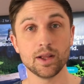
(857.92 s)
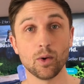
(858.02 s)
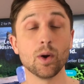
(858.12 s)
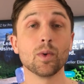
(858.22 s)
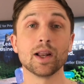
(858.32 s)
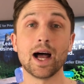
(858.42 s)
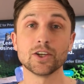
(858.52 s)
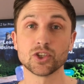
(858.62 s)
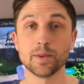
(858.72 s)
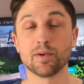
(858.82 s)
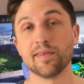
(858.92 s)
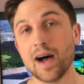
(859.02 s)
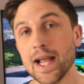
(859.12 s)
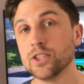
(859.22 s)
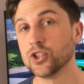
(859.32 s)
or it will actually
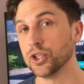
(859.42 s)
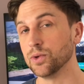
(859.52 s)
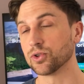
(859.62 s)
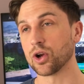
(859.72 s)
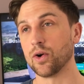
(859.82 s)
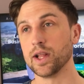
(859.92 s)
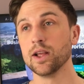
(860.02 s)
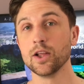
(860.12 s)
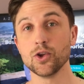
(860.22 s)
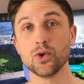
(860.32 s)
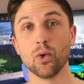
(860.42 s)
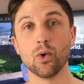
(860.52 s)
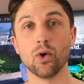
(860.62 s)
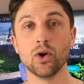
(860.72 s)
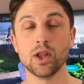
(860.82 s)
provide to you,
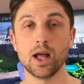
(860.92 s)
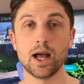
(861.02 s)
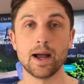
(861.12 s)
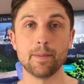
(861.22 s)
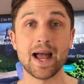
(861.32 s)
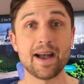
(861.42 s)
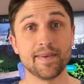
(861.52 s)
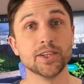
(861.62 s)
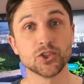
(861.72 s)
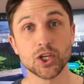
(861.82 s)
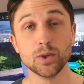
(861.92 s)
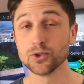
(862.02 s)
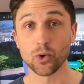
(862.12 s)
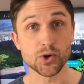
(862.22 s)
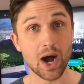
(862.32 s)
your FN
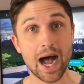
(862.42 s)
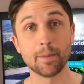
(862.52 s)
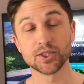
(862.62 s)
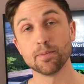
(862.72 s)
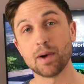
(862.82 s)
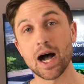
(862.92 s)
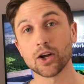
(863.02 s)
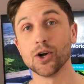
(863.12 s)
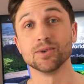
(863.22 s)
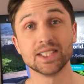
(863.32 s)
SKUs or your Amazon barcodes.